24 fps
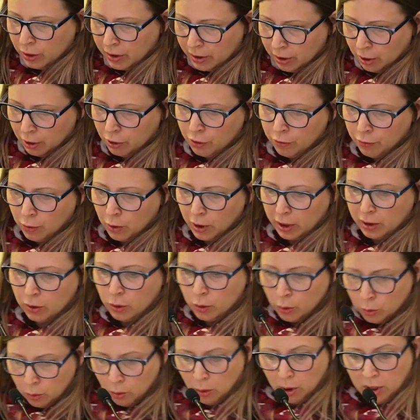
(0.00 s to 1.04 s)
search for a
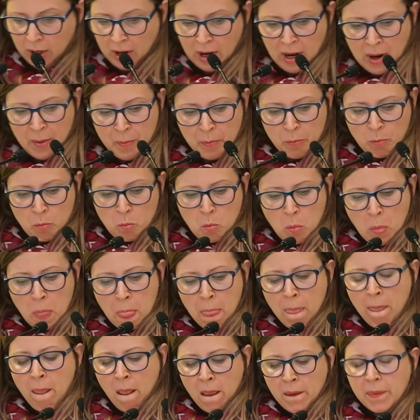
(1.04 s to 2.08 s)
tool
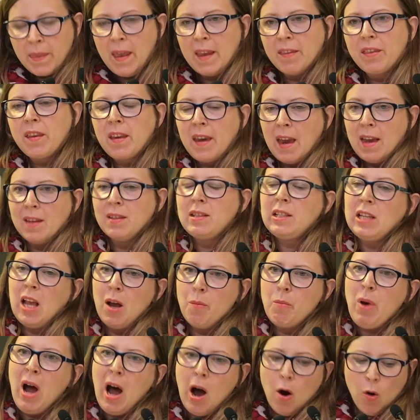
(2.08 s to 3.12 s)
that can
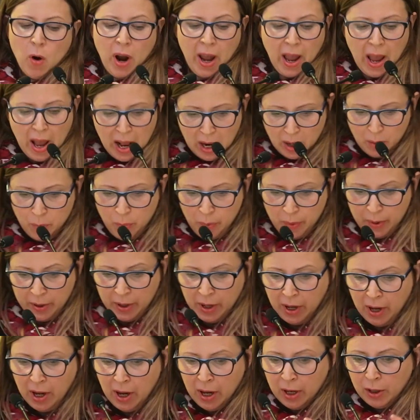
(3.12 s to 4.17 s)
somehow help
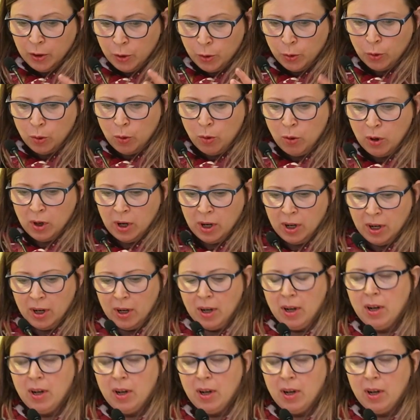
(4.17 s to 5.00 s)
to